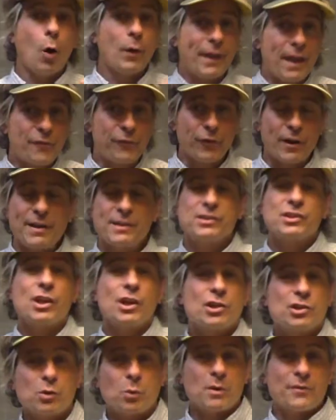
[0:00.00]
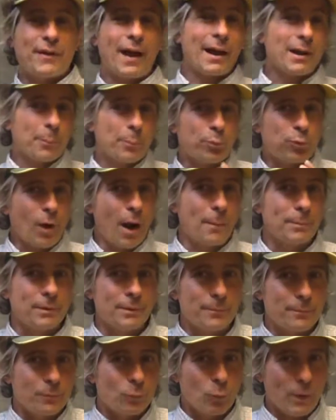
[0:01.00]
Okay, friends, so we've got a
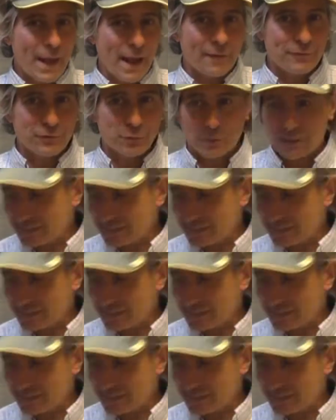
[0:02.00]
problem we have to